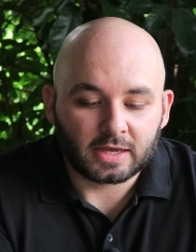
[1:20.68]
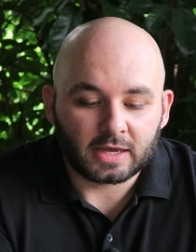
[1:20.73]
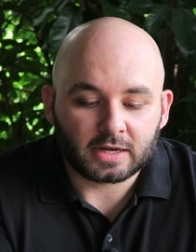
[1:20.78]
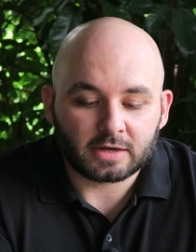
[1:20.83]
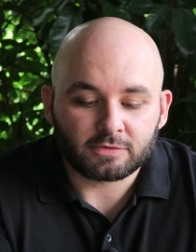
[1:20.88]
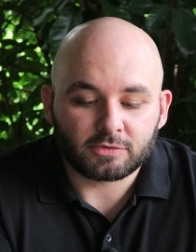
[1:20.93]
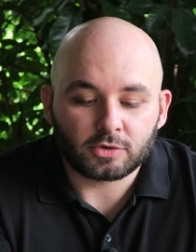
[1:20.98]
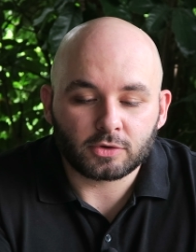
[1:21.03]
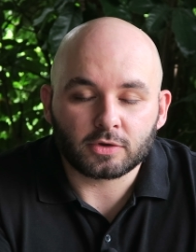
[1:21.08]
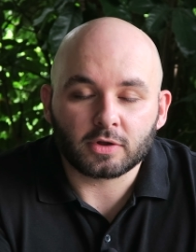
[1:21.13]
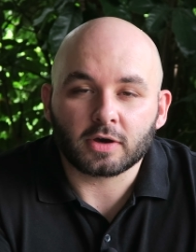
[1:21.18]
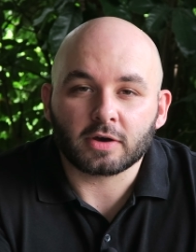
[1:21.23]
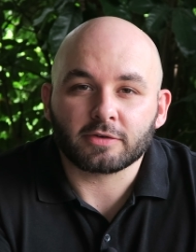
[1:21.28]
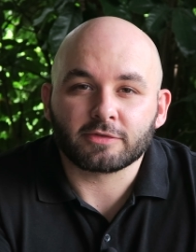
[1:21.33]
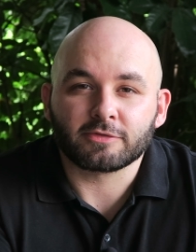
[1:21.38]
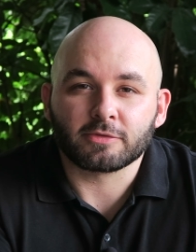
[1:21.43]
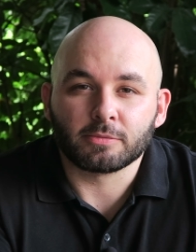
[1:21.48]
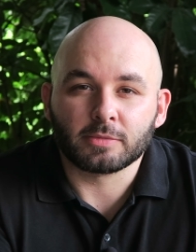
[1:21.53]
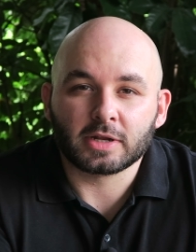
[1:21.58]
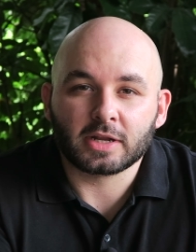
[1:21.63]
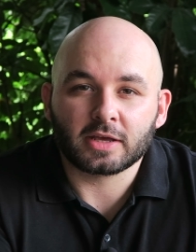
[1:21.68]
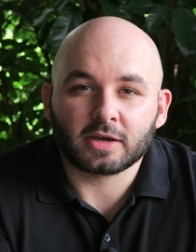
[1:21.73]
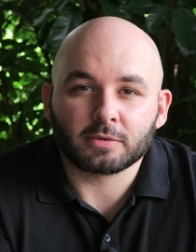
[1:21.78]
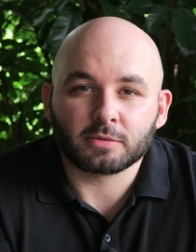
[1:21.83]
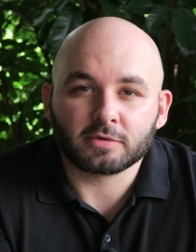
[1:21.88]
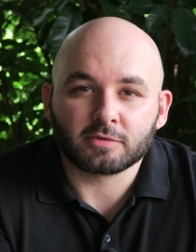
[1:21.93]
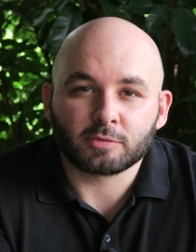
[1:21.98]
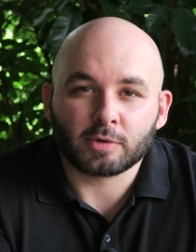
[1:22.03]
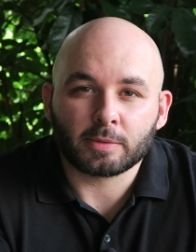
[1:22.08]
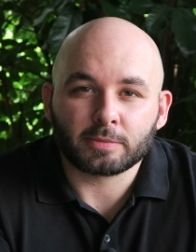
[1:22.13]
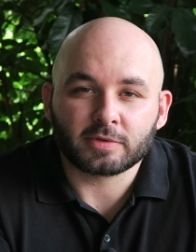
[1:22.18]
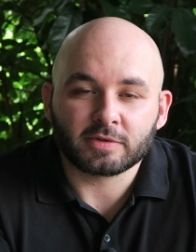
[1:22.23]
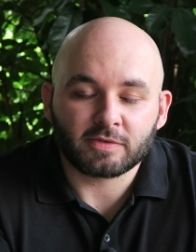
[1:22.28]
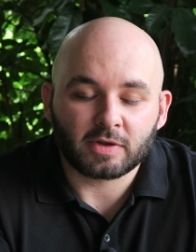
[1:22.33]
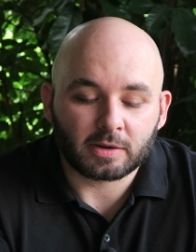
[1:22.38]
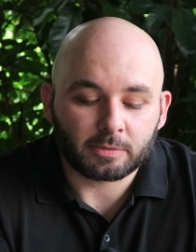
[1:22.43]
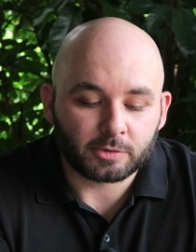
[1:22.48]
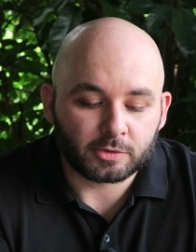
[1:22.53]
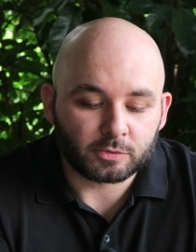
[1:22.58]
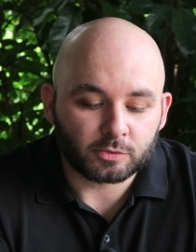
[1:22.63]
Any of you that are familiar with web
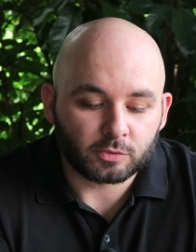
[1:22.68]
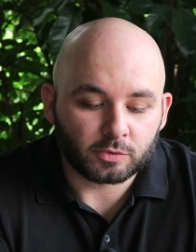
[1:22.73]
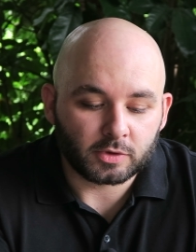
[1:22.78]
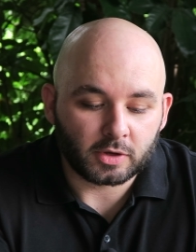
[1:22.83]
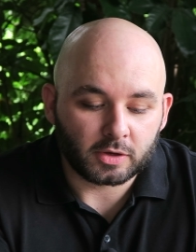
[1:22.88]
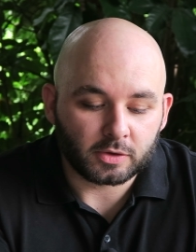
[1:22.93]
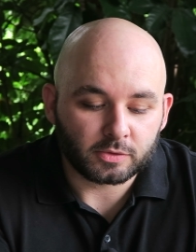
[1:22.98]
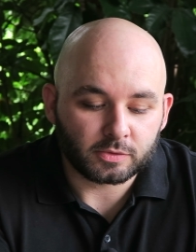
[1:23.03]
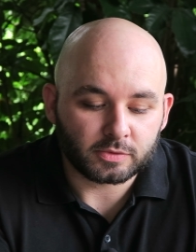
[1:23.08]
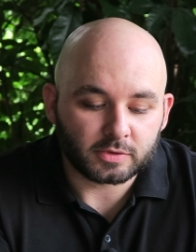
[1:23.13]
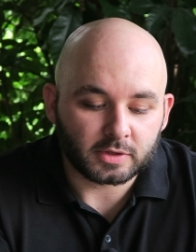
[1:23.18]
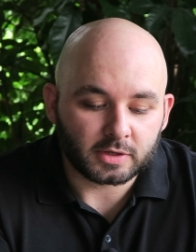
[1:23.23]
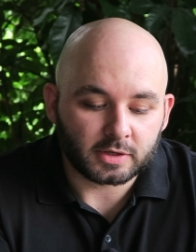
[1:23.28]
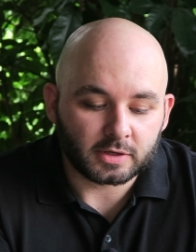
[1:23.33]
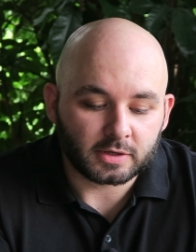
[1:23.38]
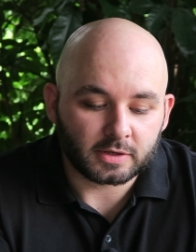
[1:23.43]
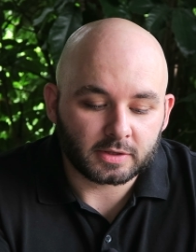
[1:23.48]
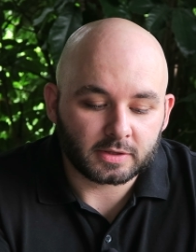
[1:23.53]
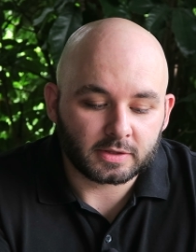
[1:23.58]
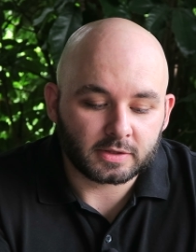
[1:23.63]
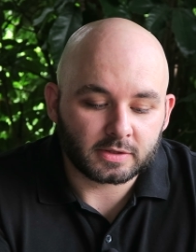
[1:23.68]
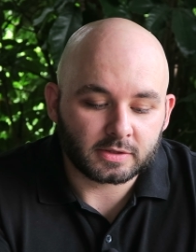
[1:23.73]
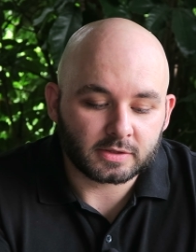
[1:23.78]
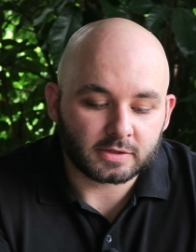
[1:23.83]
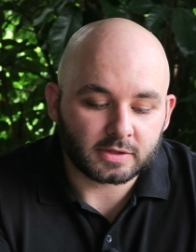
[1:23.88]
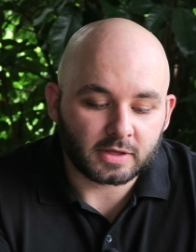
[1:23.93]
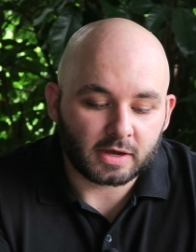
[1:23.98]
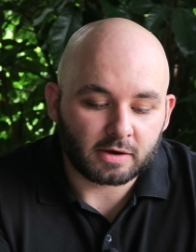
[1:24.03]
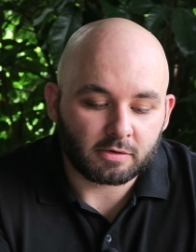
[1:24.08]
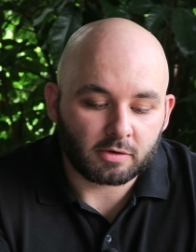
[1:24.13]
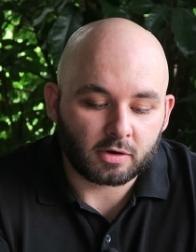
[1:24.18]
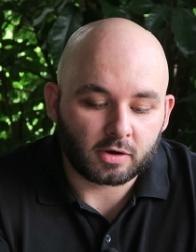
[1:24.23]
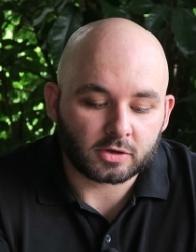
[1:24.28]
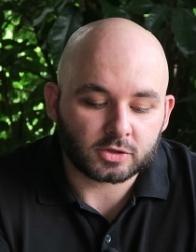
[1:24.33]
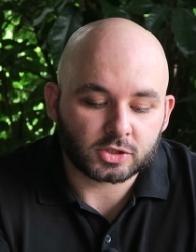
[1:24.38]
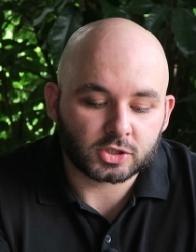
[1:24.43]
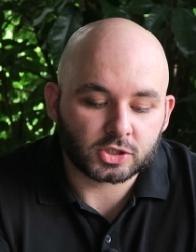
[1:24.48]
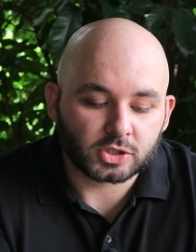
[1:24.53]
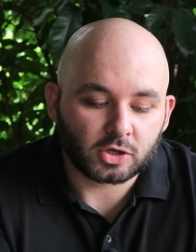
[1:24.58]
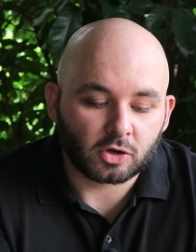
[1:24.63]
development will know that there are
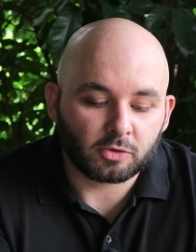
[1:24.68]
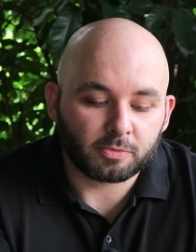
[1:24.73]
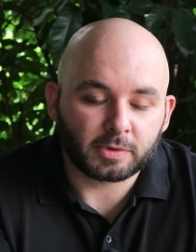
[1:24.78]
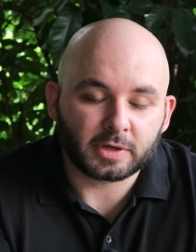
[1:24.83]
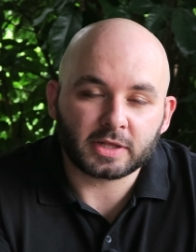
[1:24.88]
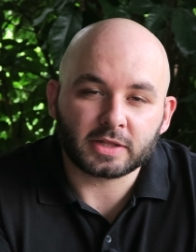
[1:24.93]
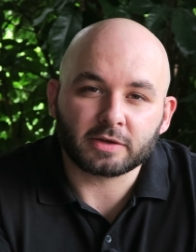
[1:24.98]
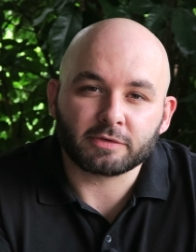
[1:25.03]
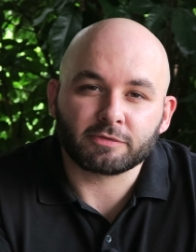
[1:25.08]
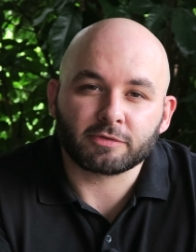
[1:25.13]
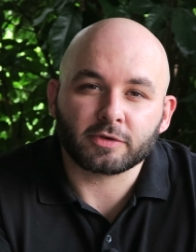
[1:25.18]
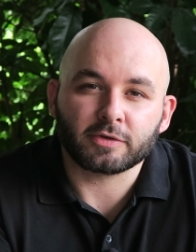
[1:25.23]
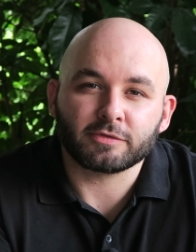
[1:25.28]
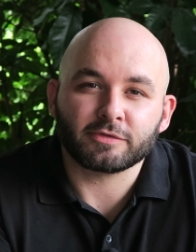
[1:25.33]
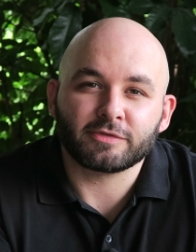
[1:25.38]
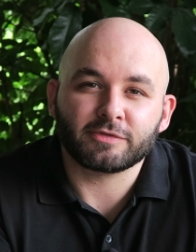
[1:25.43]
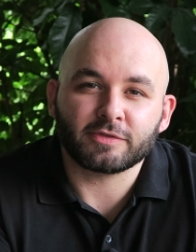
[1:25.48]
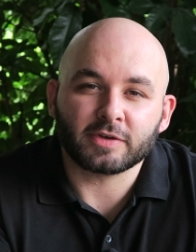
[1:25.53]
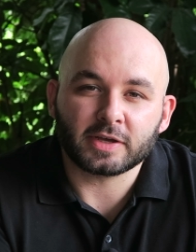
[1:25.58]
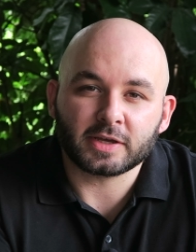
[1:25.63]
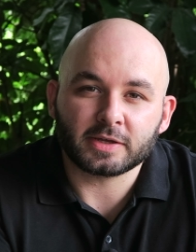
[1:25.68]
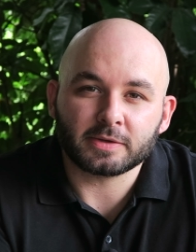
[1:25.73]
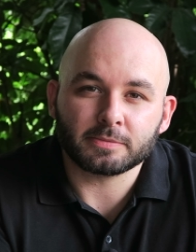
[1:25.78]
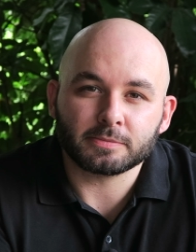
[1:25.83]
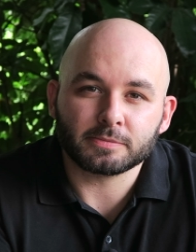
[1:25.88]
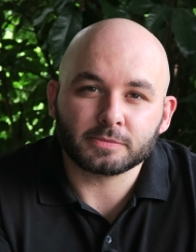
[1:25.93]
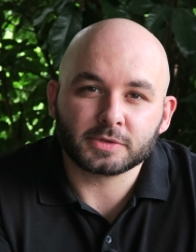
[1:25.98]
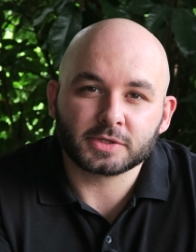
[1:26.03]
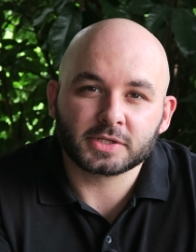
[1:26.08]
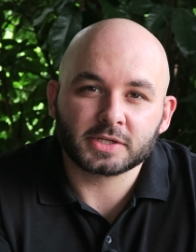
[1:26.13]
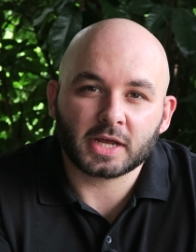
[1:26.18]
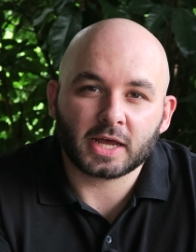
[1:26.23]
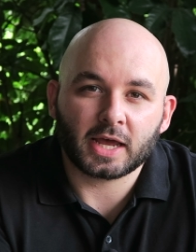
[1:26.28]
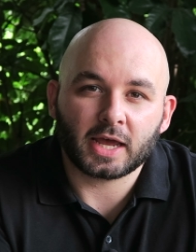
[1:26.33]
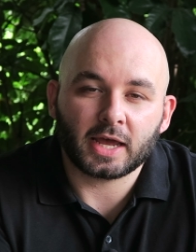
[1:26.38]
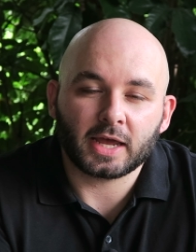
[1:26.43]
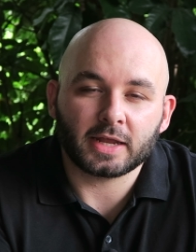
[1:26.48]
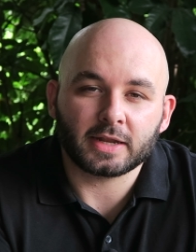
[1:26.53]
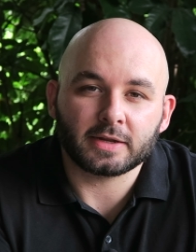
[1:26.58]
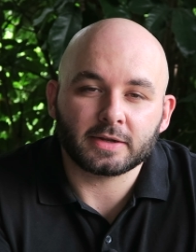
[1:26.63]
so many different themes
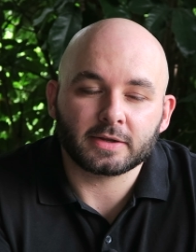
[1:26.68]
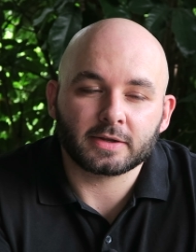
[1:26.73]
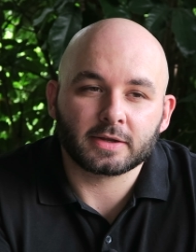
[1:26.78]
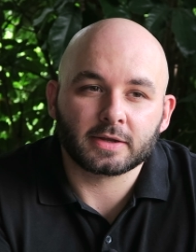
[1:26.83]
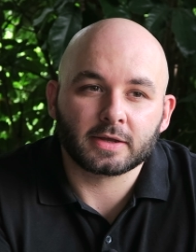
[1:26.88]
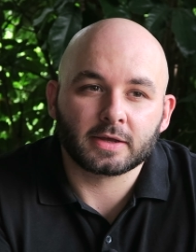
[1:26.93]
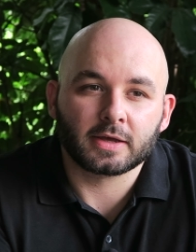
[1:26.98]
and